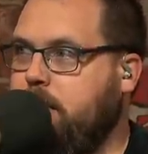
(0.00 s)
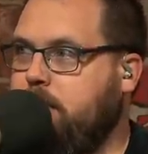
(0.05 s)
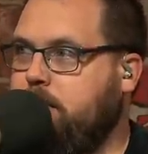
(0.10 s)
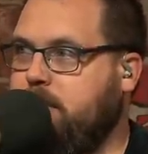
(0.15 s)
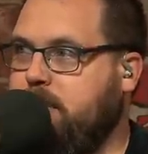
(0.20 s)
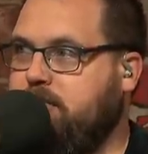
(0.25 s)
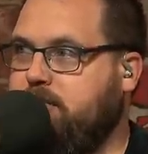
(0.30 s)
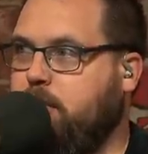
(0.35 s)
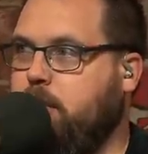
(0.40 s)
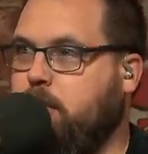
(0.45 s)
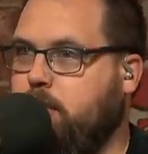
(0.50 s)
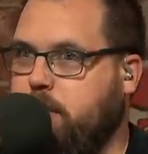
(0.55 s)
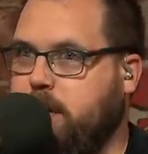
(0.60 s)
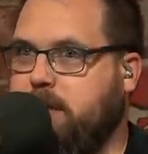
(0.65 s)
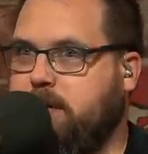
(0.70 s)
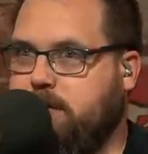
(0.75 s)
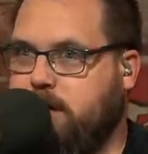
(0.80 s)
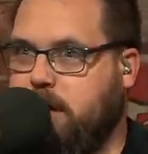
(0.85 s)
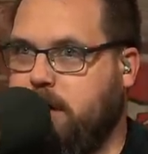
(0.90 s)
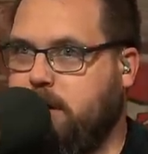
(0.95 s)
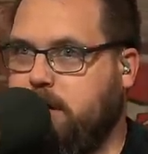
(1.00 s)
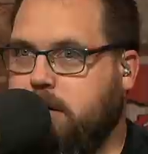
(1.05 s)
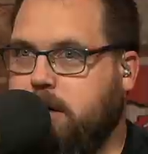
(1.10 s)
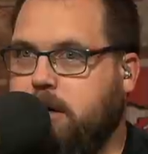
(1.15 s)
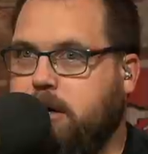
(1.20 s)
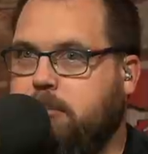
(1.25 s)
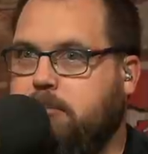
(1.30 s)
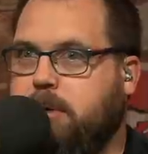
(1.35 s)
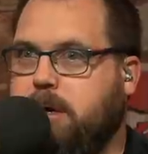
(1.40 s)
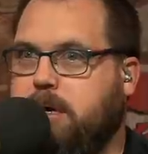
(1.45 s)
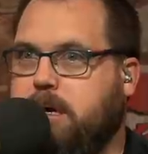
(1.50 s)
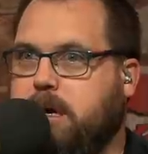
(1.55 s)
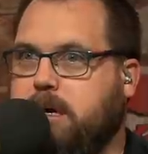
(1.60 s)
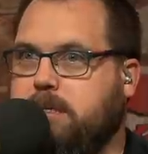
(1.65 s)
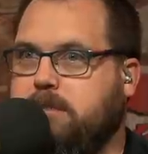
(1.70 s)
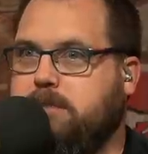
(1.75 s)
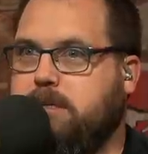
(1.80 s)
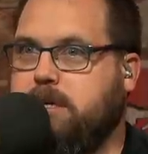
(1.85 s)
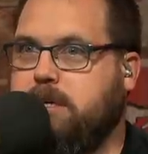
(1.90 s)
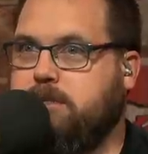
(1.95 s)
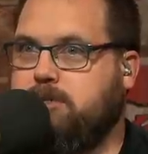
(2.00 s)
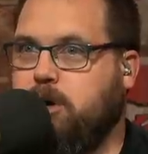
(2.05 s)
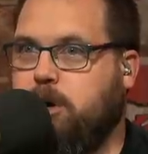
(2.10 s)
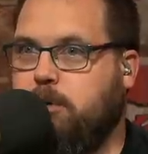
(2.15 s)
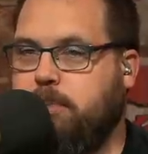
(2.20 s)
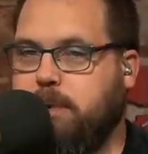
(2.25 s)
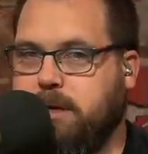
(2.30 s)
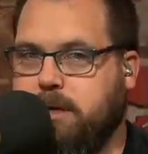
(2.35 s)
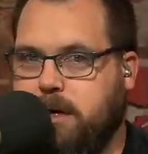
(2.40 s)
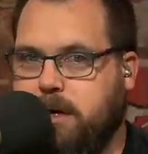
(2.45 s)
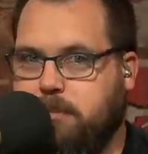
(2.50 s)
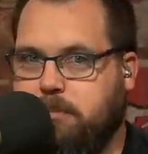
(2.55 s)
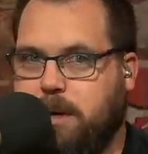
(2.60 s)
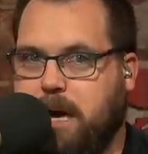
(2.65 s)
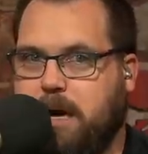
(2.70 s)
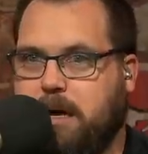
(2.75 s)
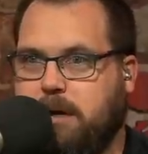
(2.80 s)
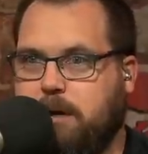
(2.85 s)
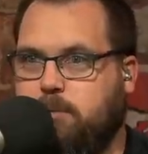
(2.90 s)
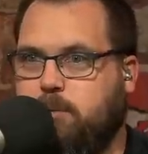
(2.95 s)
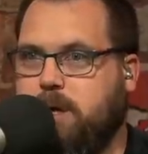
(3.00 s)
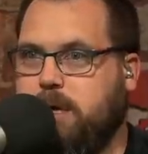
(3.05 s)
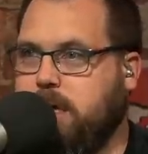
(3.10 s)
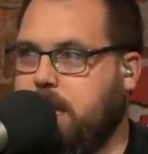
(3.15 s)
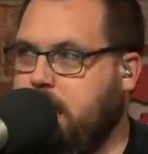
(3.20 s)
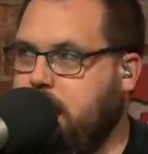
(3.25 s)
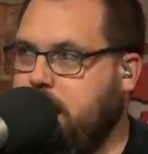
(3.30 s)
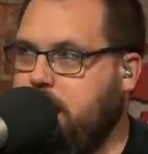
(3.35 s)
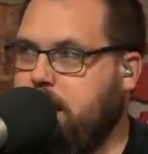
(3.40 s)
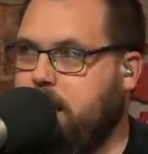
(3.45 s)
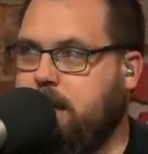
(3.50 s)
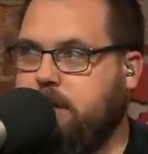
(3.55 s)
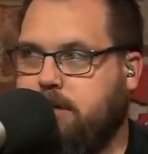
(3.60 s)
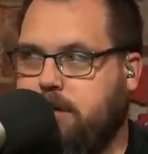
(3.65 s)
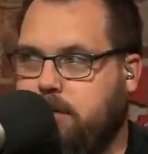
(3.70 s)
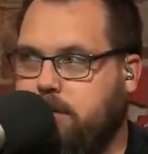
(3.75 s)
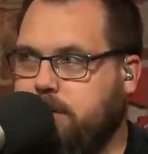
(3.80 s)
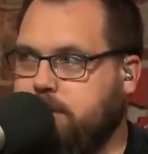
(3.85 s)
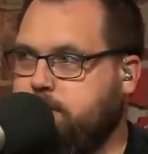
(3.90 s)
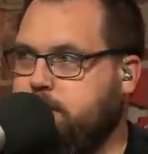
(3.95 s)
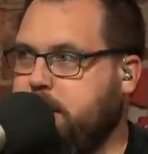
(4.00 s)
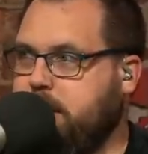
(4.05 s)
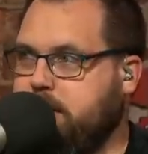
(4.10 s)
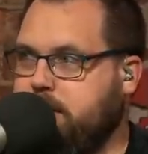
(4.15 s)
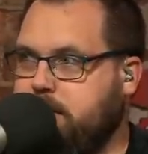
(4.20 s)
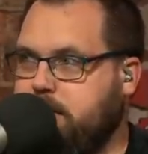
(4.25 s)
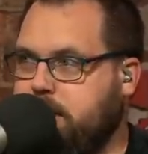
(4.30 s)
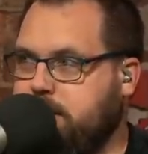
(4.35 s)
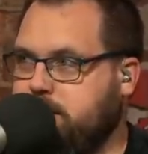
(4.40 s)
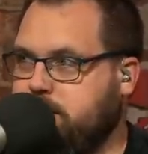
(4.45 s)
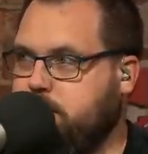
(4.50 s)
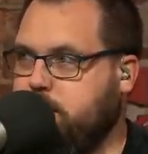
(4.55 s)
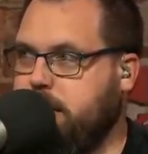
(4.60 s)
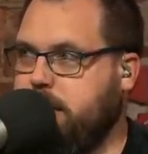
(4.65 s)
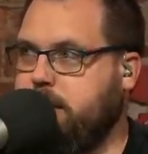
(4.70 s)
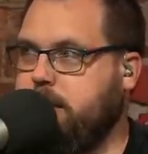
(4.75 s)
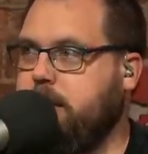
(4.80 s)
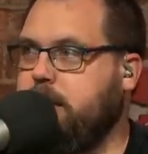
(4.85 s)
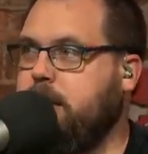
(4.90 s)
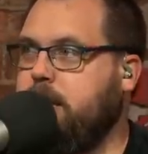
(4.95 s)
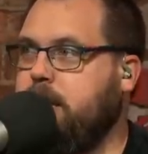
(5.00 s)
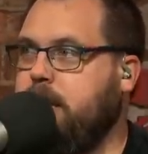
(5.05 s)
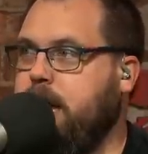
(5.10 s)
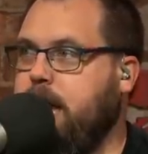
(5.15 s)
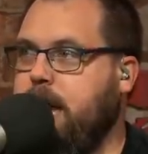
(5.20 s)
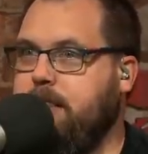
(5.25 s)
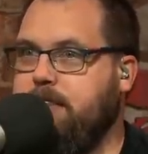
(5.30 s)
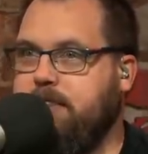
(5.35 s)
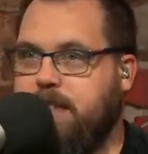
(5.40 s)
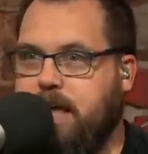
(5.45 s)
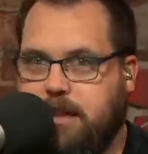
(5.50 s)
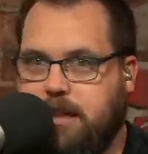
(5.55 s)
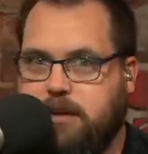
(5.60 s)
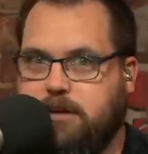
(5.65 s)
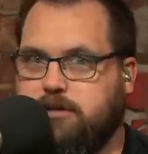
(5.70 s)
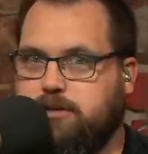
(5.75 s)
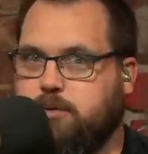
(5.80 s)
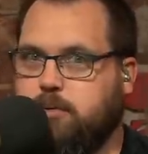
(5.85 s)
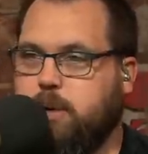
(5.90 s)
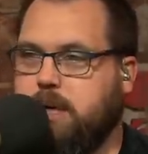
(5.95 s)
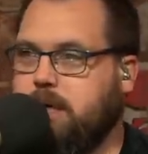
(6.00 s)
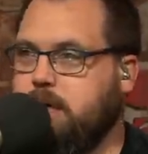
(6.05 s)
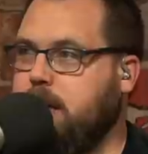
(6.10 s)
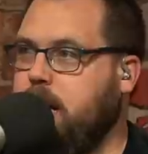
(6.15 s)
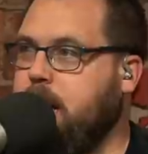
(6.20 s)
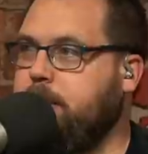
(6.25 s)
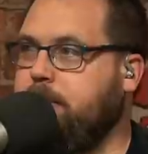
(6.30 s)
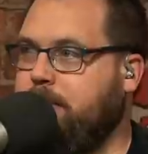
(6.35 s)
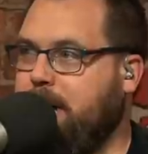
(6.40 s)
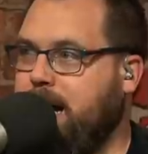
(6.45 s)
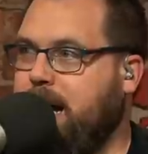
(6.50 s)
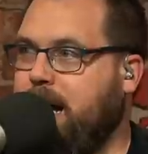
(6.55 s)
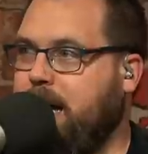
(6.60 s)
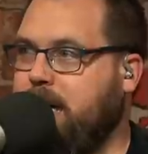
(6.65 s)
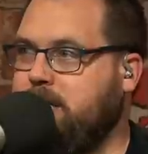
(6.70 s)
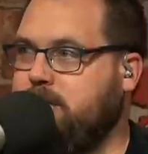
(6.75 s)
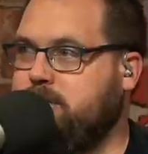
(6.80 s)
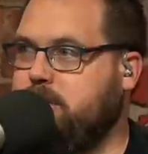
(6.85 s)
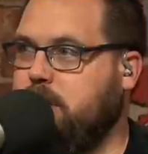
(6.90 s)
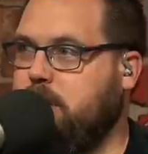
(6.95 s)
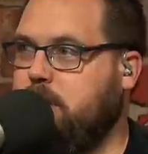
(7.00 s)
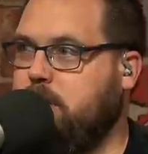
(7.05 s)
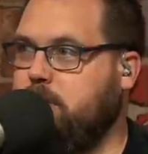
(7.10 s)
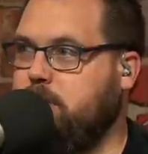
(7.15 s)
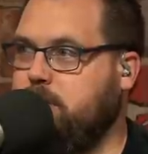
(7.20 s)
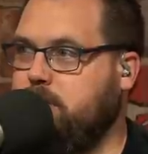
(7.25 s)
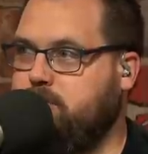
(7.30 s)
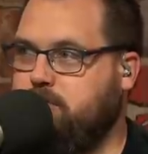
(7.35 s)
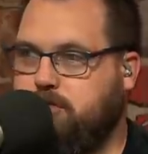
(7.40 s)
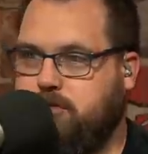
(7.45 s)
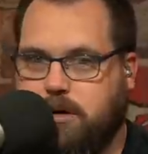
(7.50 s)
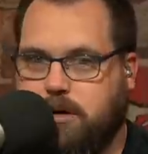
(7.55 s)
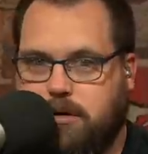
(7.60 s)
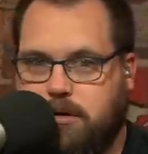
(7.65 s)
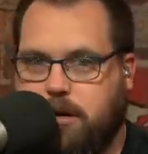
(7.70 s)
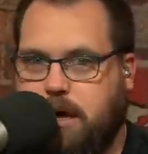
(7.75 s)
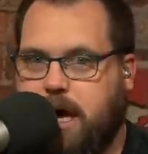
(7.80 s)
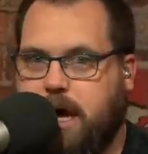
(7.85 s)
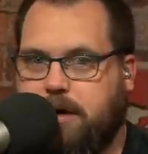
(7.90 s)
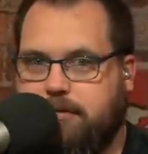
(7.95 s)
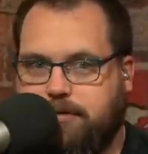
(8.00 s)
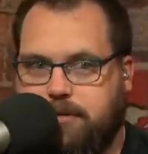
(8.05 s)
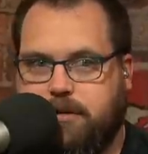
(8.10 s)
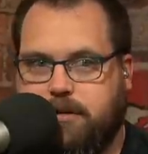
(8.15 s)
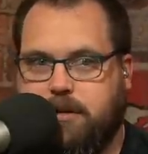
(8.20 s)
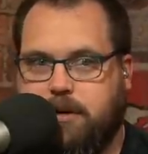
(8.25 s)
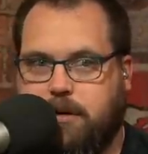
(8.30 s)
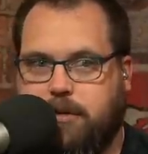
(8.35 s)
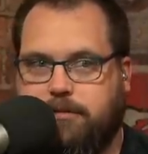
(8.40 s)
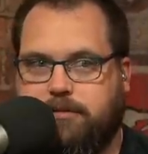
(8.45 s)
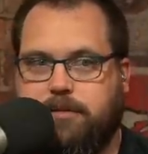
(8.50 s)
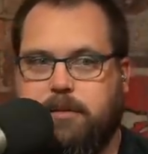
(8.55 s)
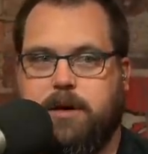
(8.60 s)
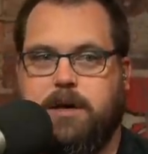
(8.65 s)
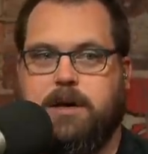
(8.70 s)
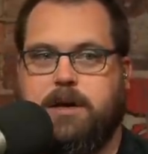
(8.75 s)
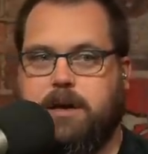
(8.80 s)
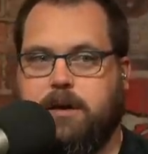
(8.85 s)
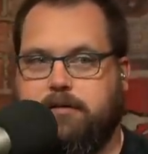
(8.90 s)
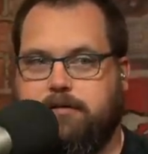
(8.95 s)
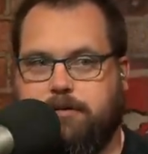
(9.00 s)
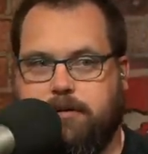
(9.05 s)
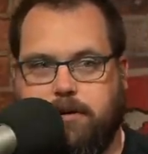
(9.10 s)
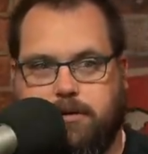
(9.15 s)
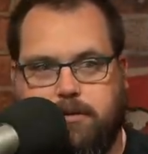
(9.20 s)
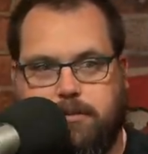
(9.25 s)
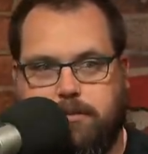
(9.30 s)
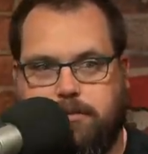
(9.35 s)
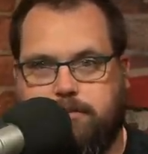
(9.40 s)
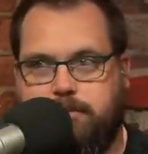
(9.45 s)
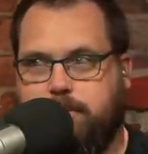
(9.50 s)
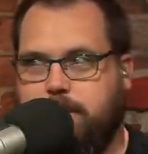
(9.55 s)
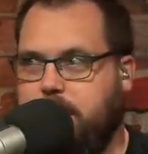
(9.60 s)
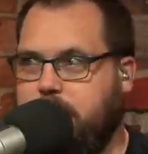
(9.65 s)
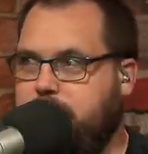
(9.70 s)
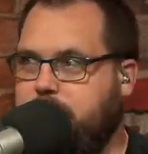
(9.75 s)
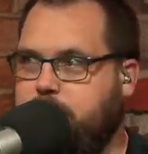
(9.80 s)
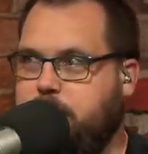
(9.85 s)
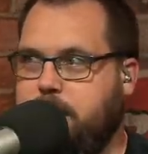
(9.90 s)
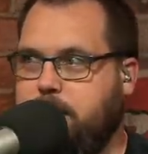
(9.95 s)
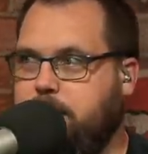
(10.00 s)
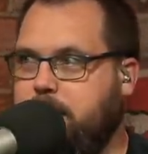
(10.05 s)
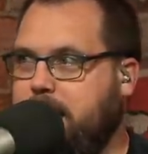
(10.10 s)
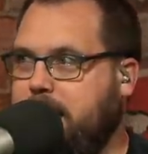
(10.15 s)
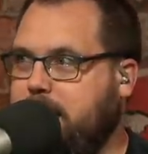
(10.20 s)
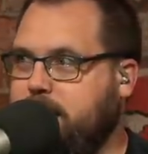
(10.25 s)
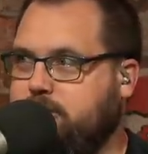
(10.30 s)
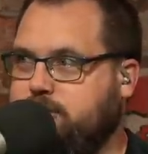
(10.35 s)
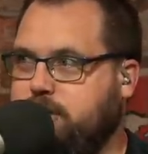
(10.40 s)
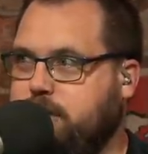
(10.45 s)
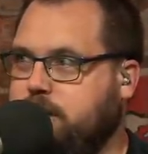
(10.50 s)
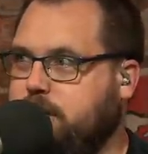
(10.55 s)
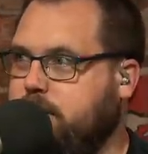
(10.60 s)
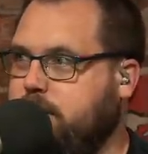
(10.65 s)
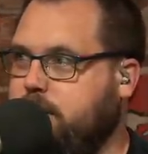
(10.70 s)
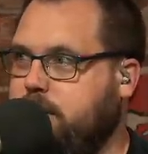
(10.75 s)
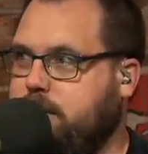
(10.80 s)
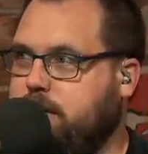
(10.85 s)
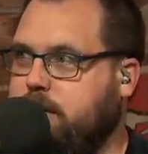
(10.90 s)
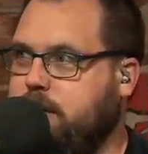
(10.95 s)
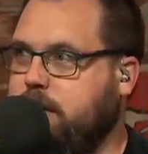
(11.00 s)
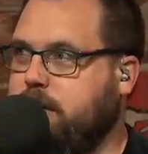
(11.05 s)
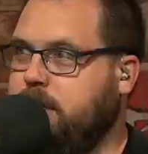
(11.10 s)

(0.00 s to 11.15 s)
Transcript: before week 10 because he's hoping to get back in week eight. I don't expect him this week. And then there's a week nine bye. So you still have to, you know, if, if you have been managing the,